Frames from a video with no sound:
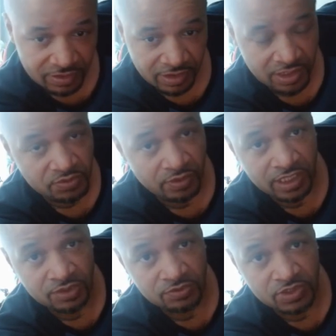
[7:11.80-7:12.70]
That's
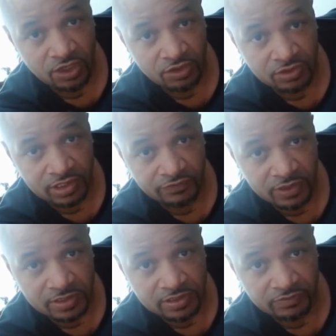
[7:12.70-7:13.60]
why he was all
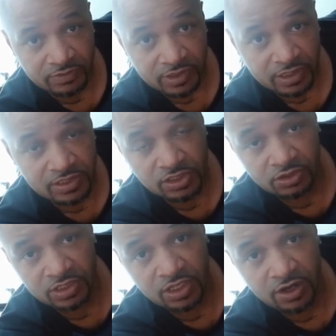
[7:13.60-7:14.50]
defensive. He's the
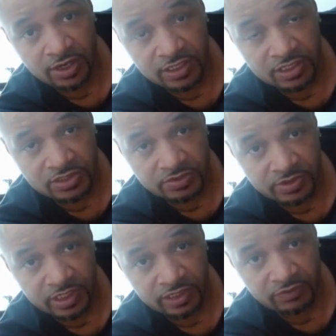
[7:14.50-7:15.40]
only guard in
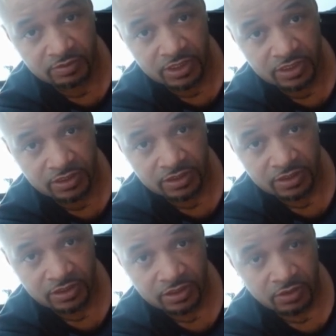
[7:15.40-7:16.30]
history to ever be.
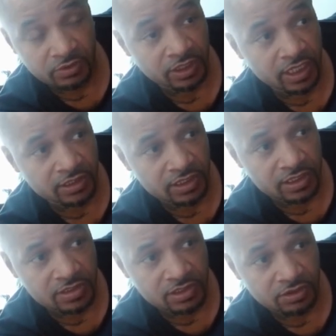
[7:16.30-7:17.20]
Well, I think
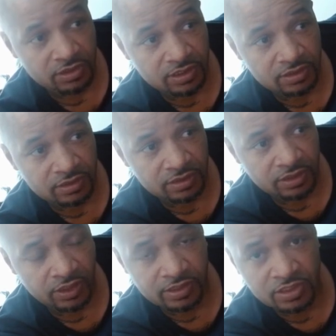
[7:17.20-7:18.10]
he's only,
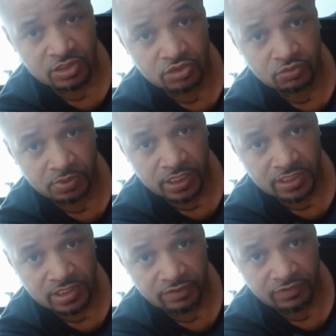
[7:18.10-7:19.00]
and I think two
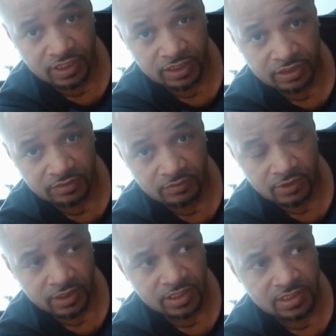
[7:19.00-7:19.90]
players have done it.
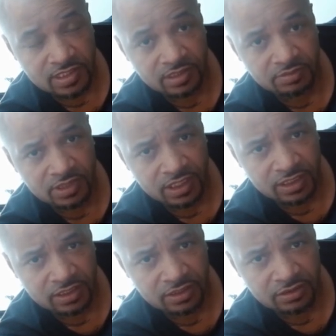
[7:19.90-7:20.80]
I think Tim
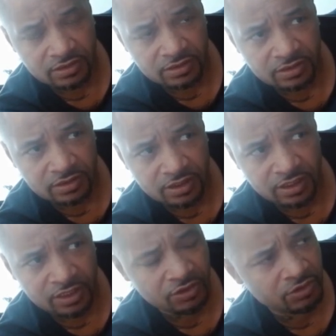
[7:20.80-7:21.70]
Duncan.
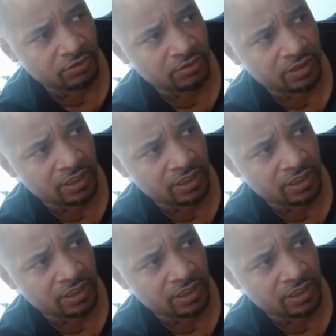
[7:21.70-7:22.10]
I know.